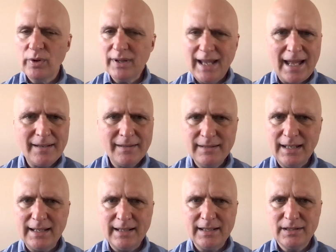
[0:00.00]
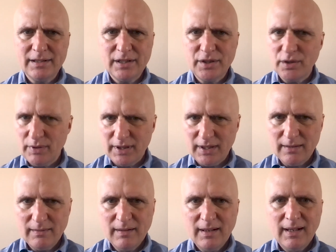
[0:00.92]
really had anything to do with
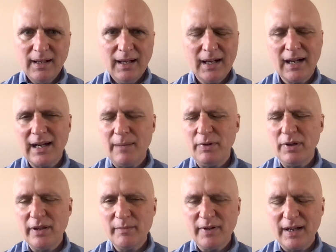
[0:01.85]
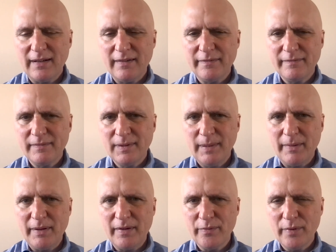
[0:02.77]
it. A couple of them kind of
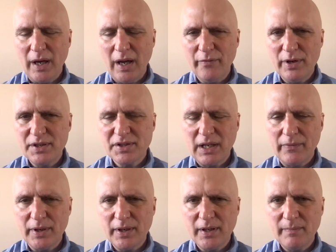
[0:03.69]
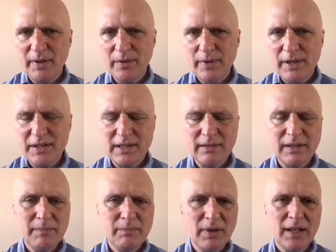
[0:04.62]
maybe have rediscovered it a bit
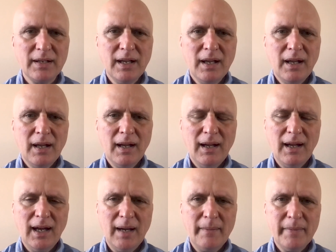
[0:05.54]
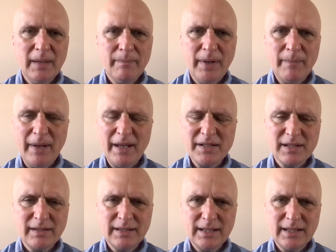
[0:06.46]
recently, but it
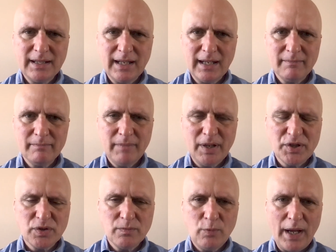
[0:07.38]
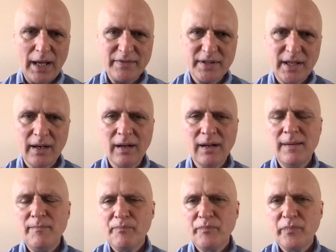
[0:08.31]
basically didn't get much waves there.